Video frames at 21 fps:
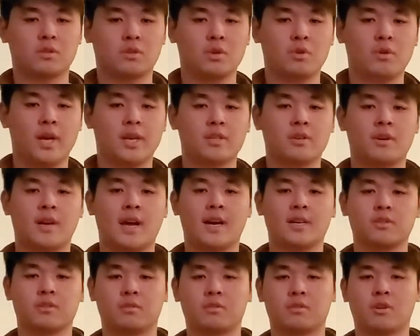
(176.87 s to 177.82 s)
2
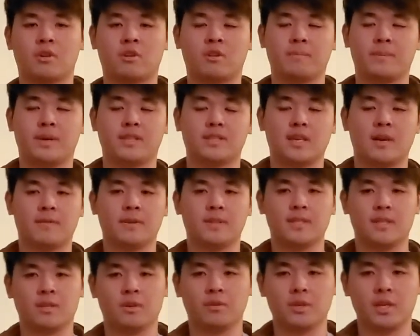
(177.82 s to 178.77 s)
international tournaments every
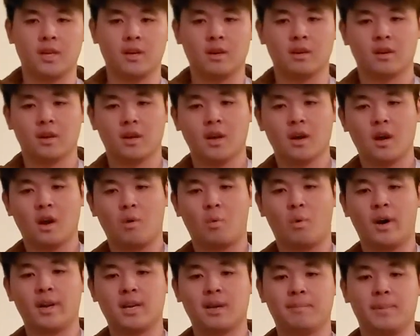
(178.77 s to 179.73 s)
single year,
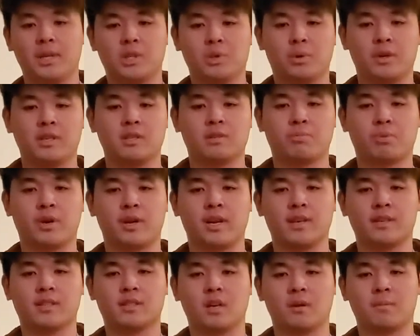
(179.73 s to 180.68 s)
one in between spring
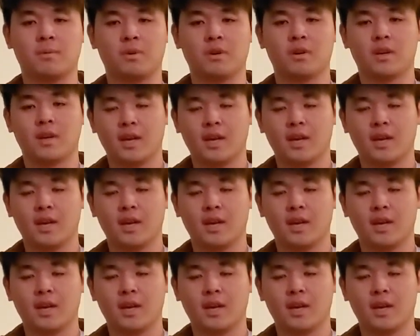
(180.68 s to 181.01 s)
and summer,